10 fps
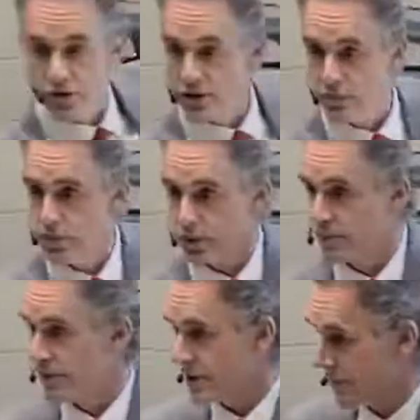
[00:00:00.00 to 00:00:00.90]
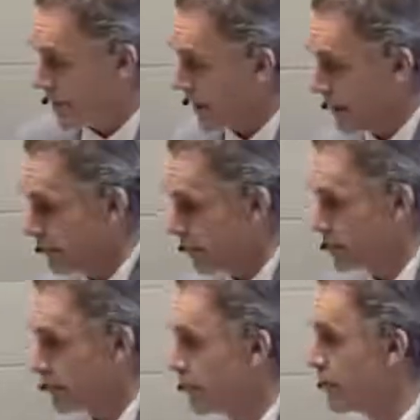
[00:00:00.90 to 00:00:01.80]
and you'd put them in something like a
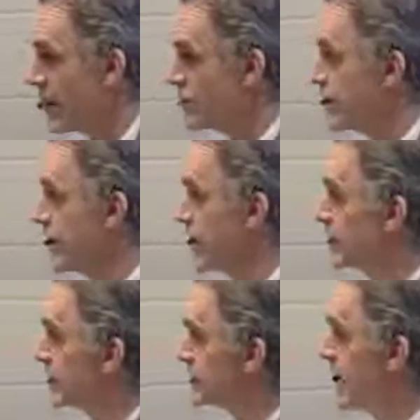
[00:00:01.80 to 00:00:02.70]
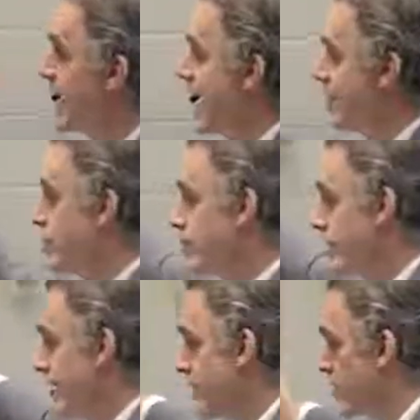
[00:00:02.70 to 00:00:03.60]
multiple regression analysis, and you'd
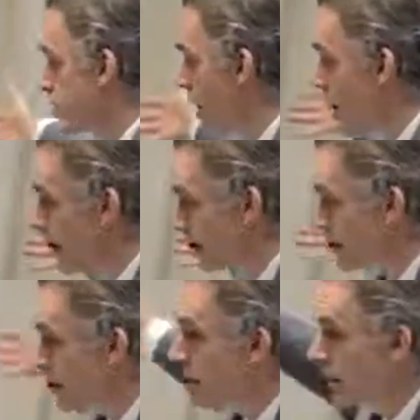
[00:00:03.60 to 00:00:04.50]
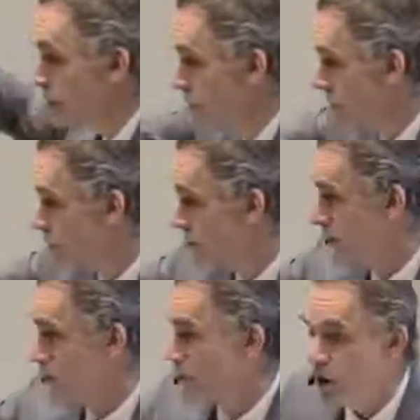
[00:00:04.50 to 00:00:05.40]
predict your target, university
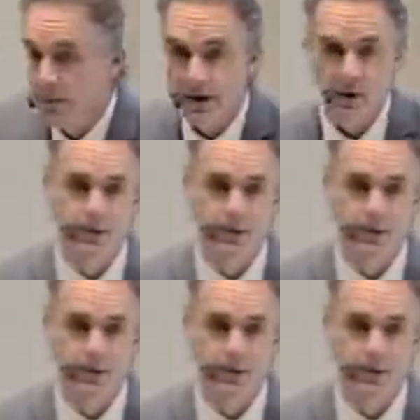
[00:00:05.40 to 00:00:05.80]
performance.